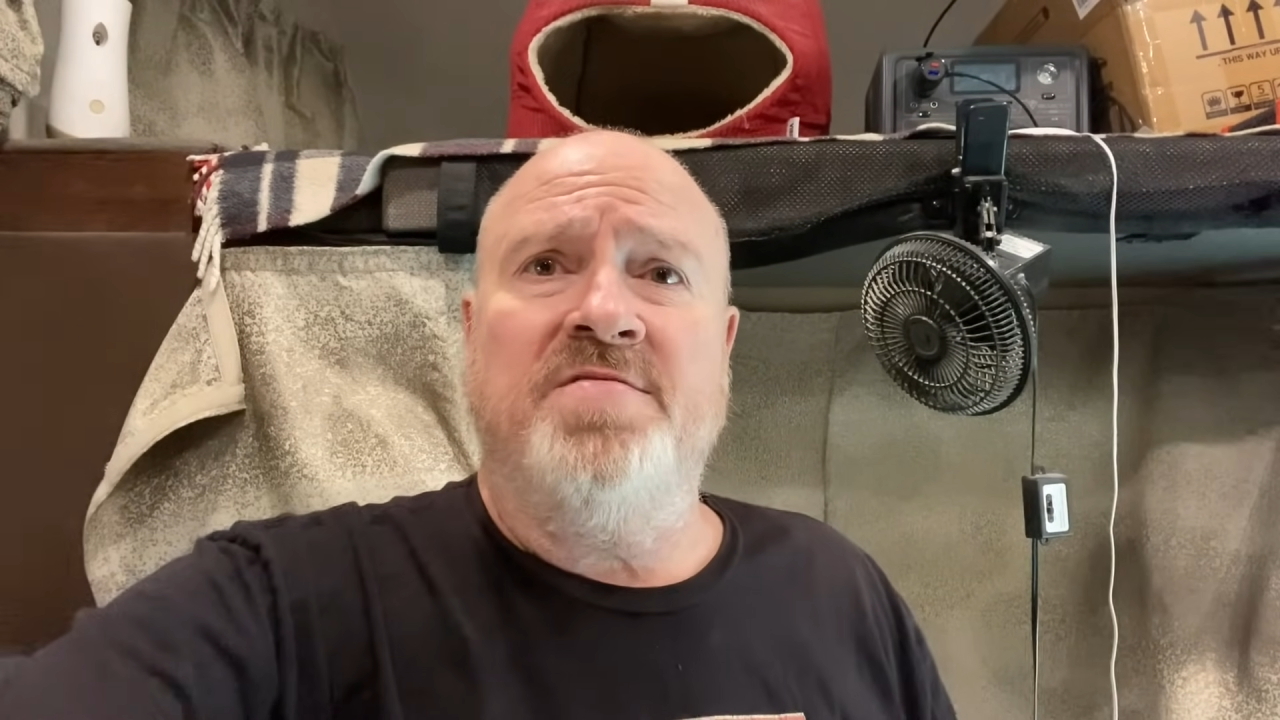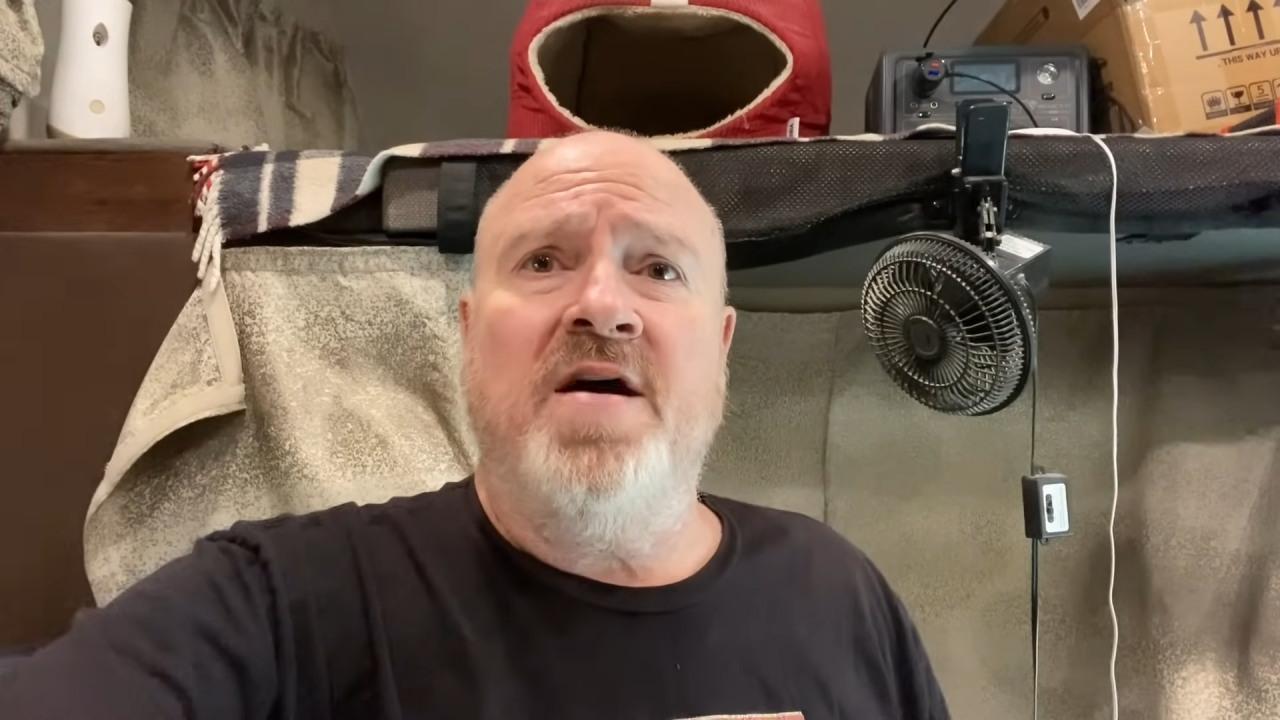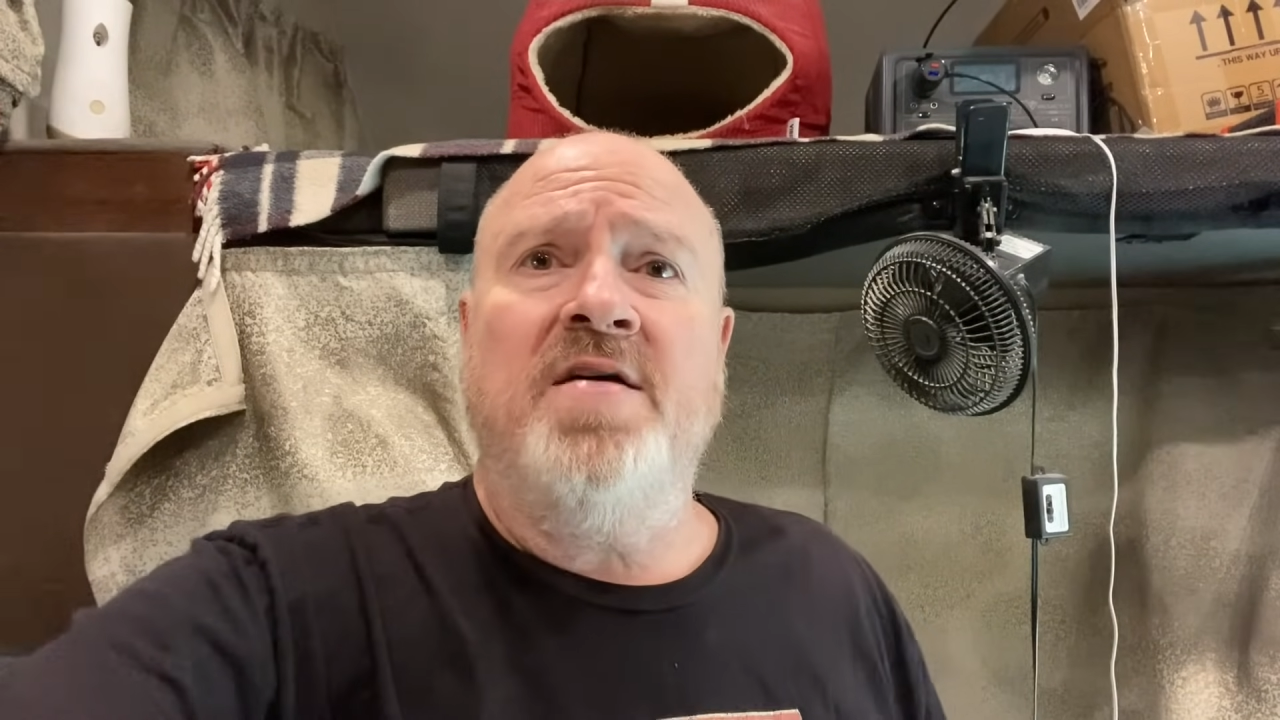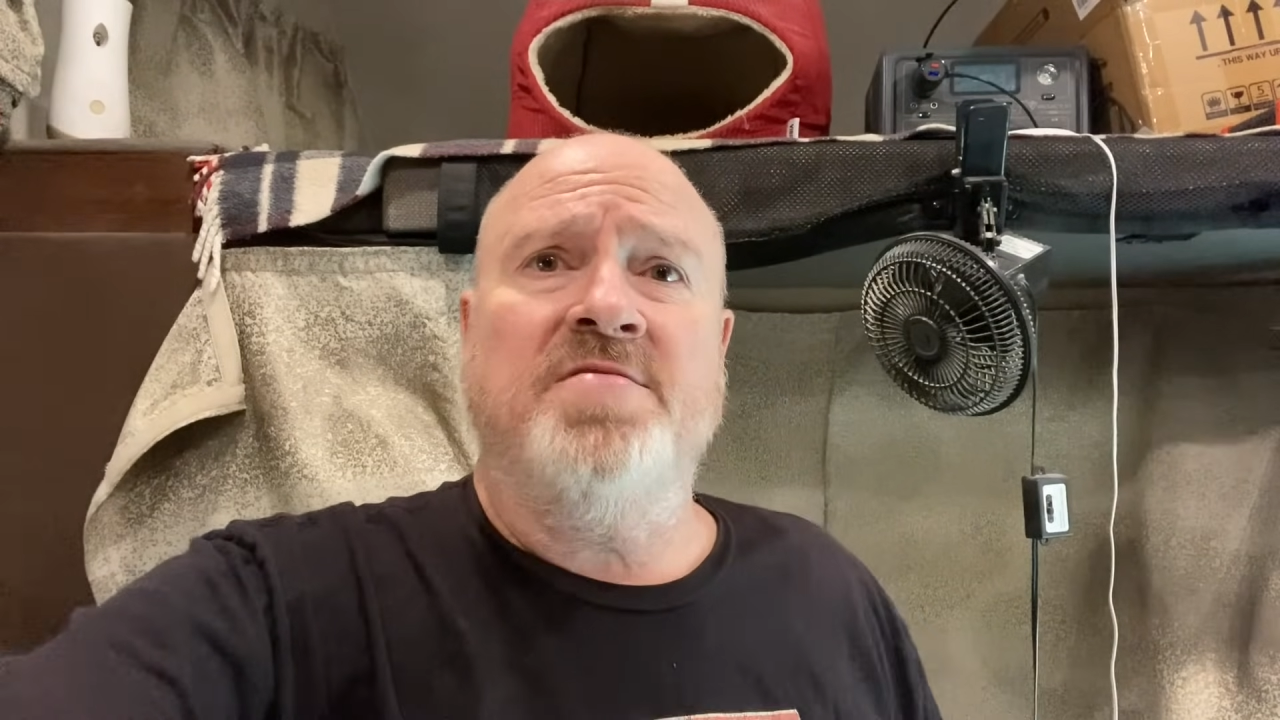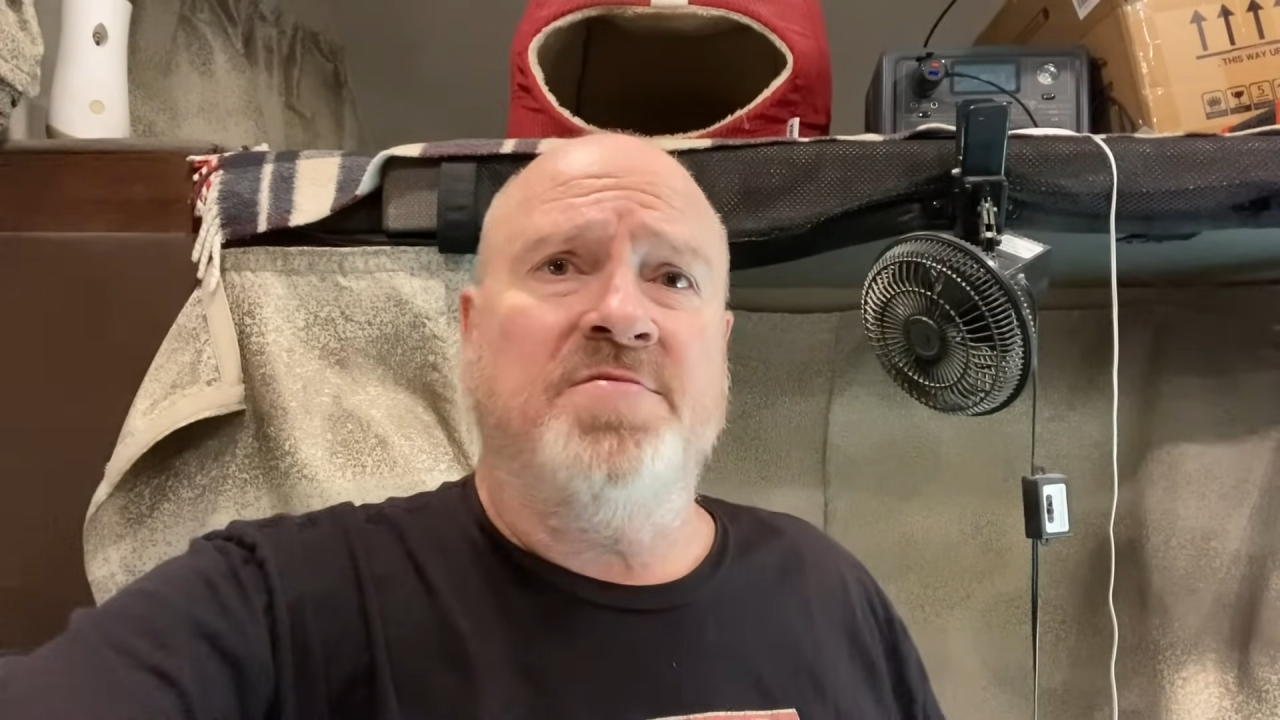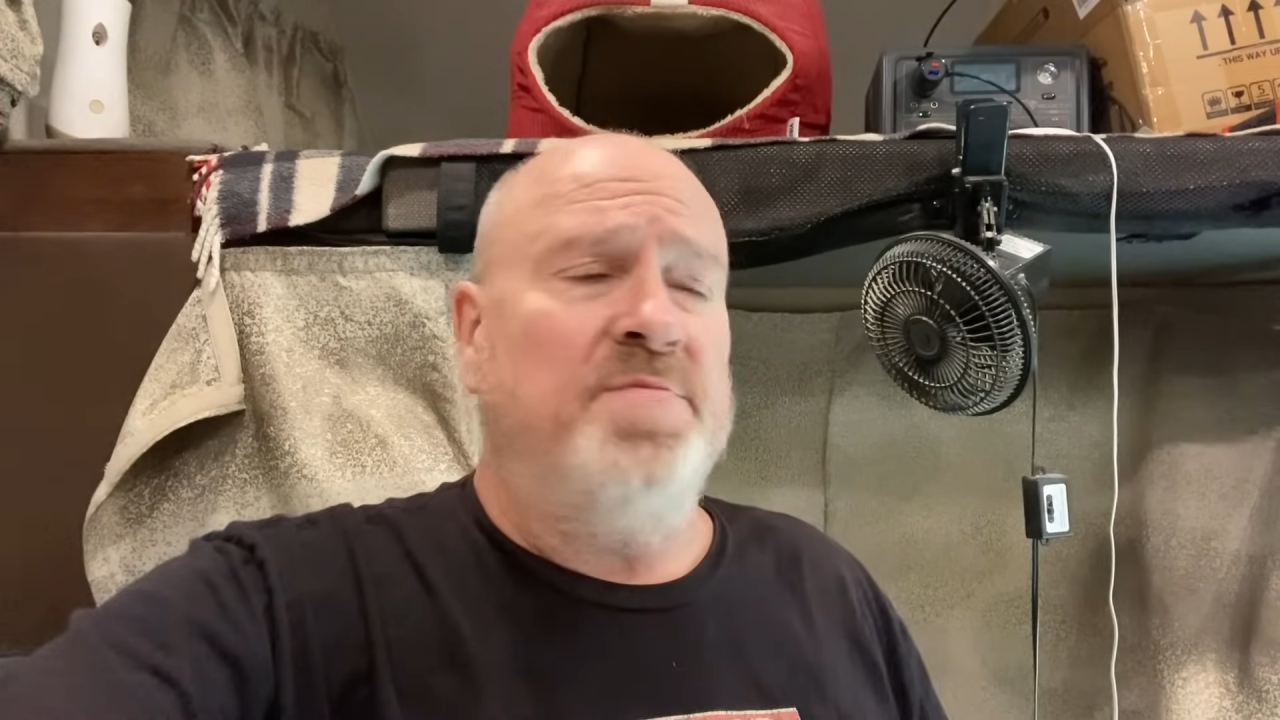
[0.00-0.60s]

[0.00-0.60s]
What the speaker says: does is